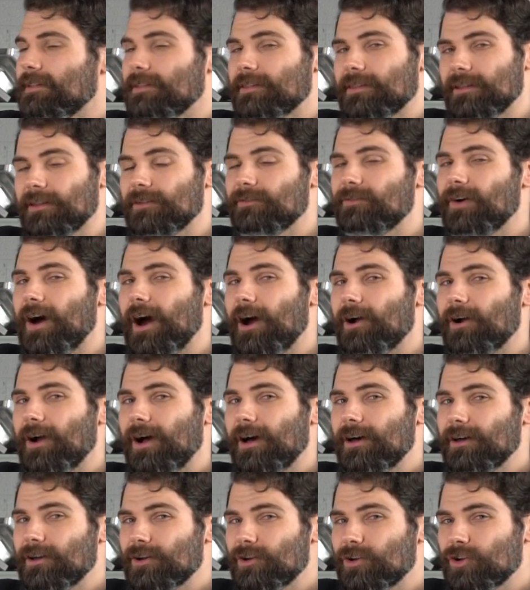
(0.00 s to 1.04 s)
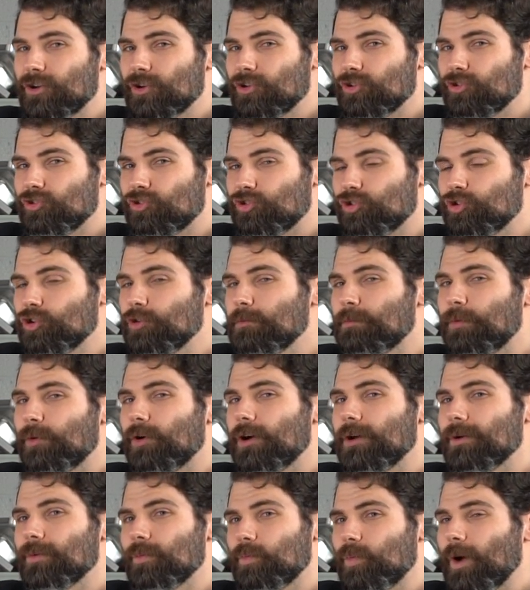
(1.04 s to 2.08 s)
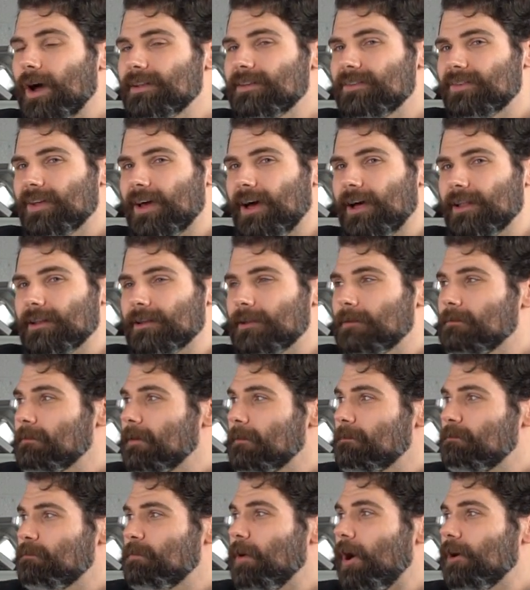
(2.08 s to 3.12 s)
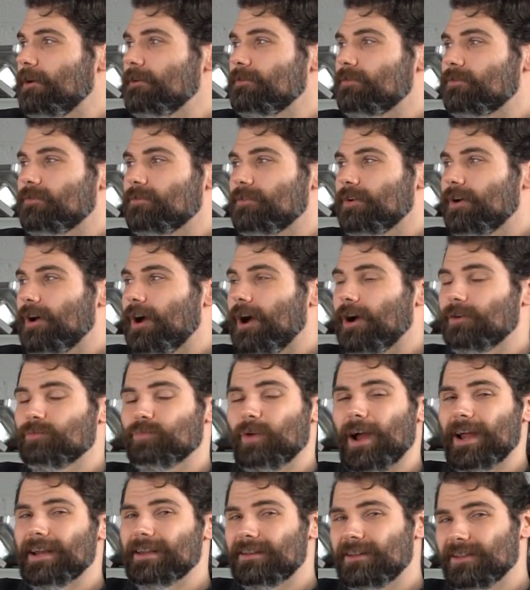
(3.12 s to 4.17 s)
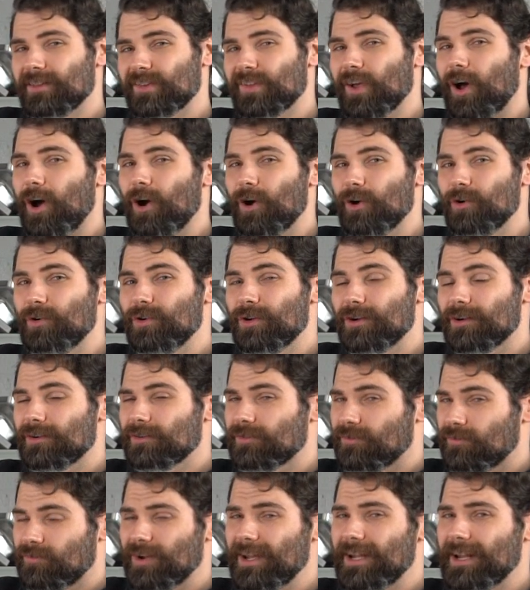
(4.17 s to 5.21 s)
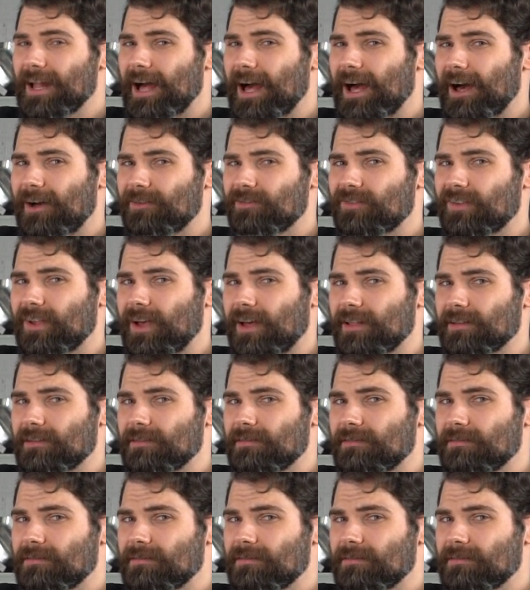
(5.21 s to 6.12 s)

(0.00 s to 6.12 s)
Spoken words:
The Navara, 2.1 tonne, but both are rated to tow 3.5 tonne.